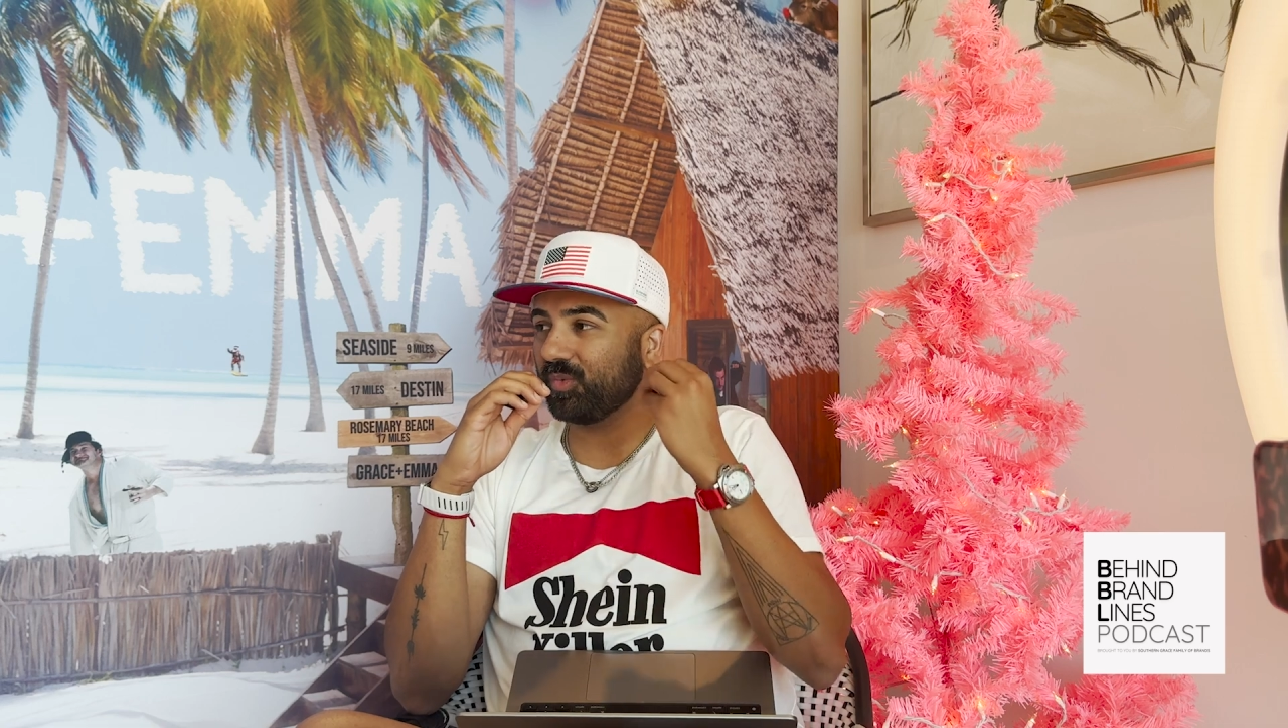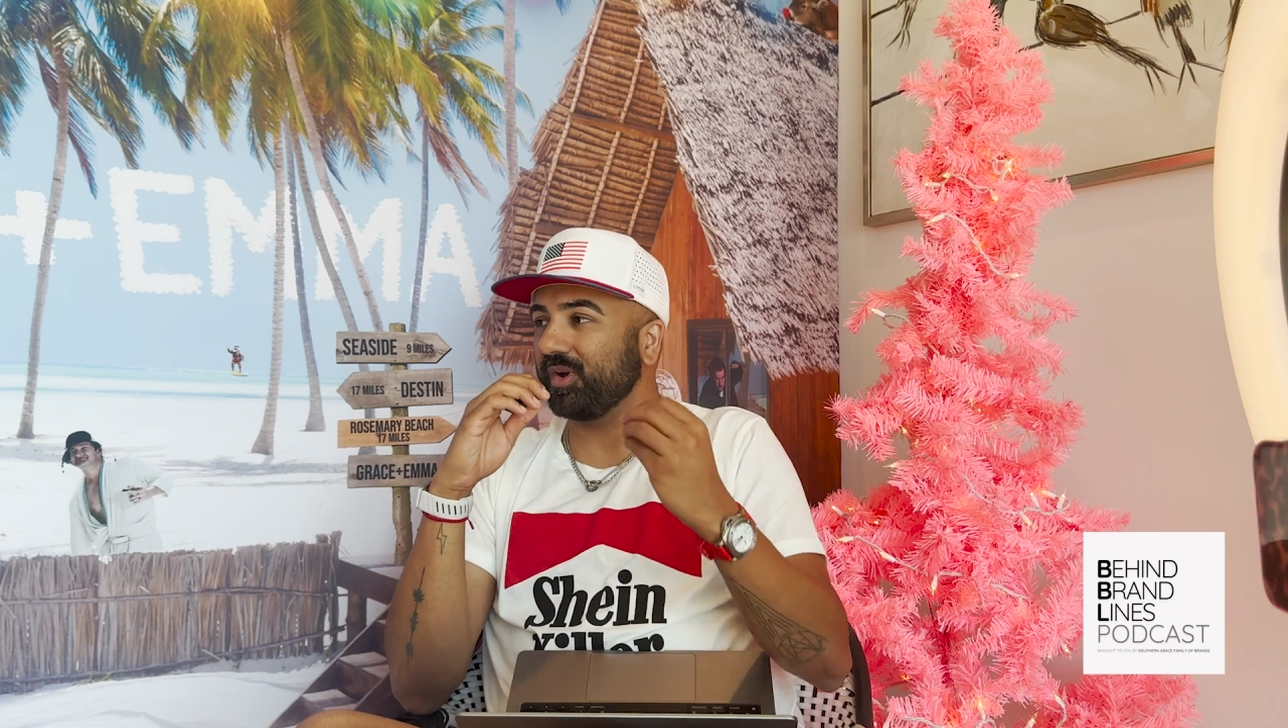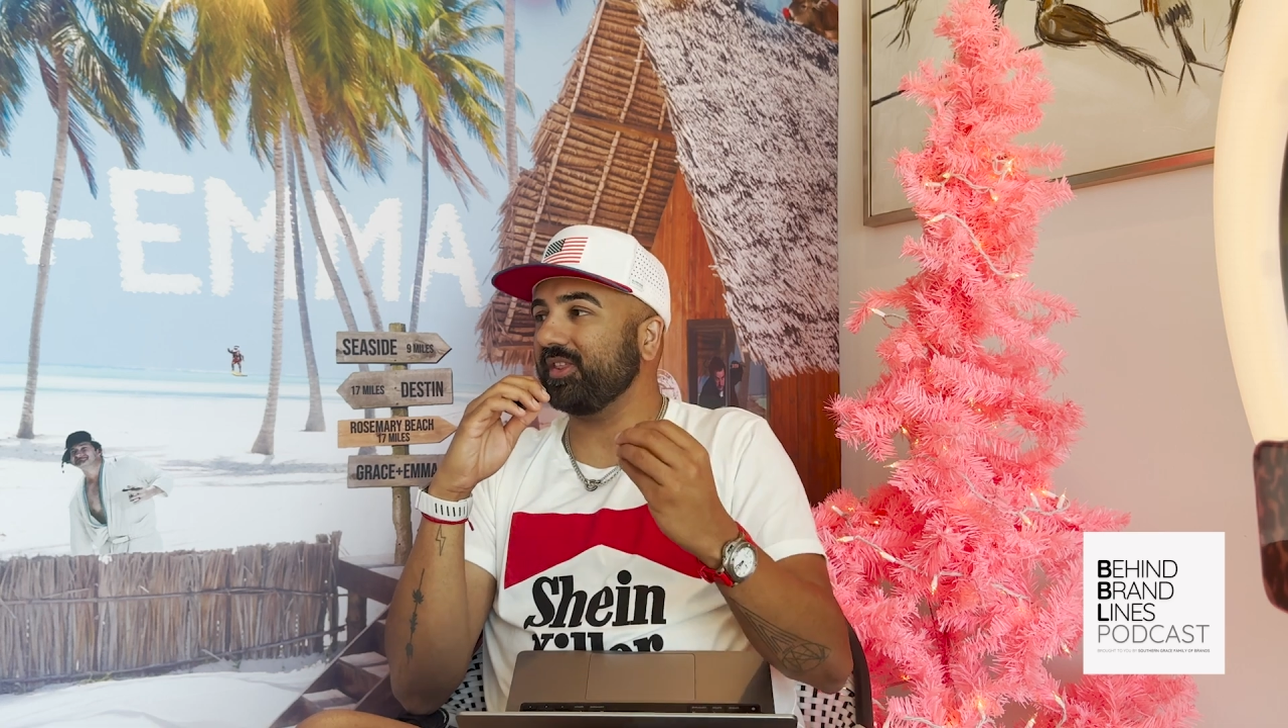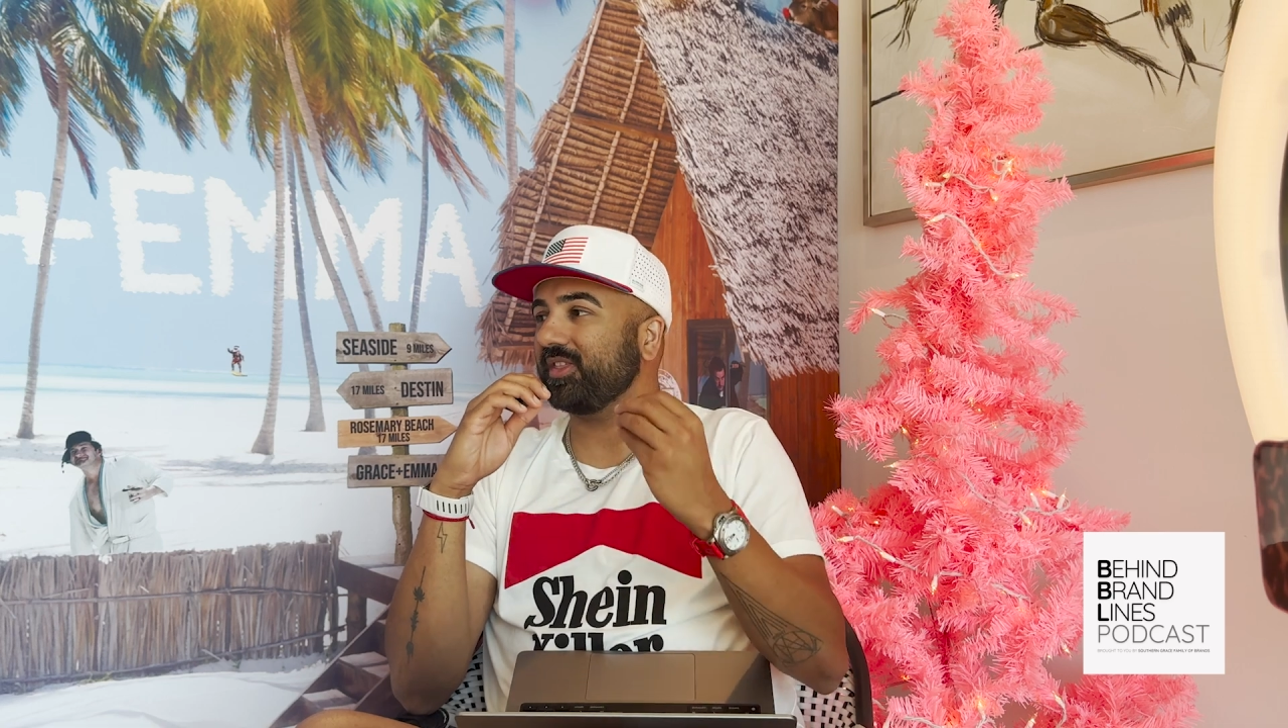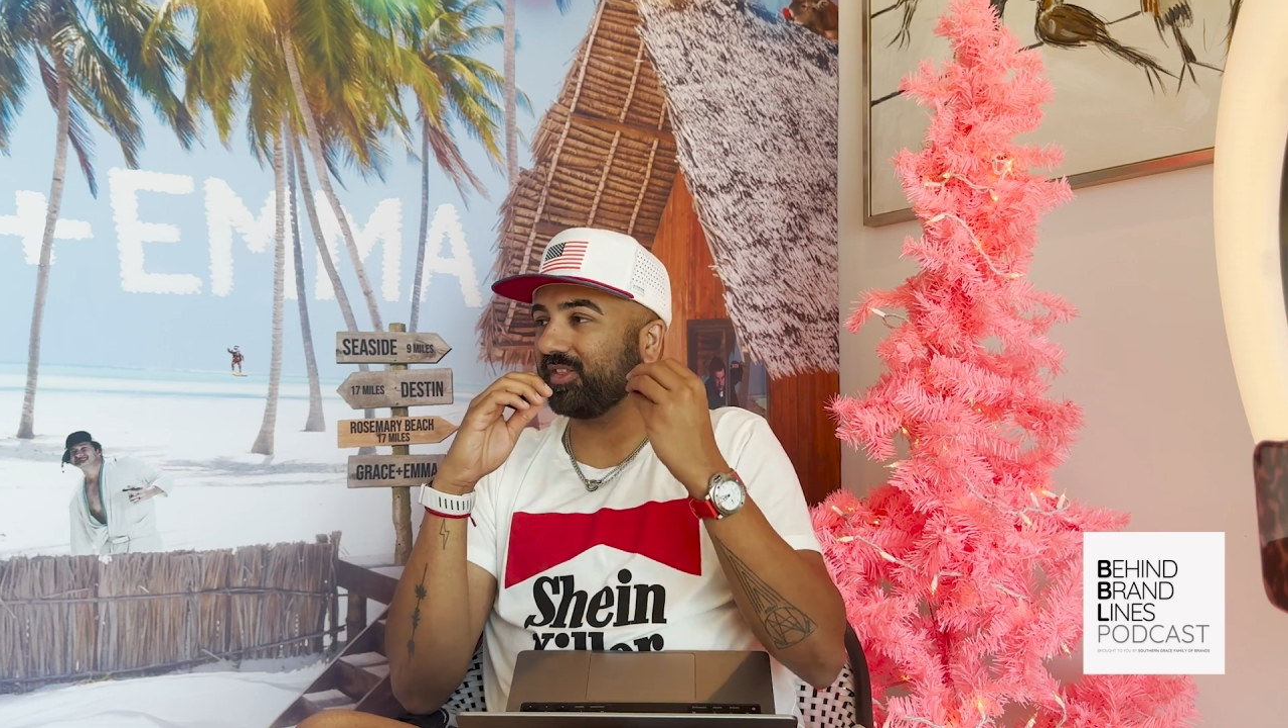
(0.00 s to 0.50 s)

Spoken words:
with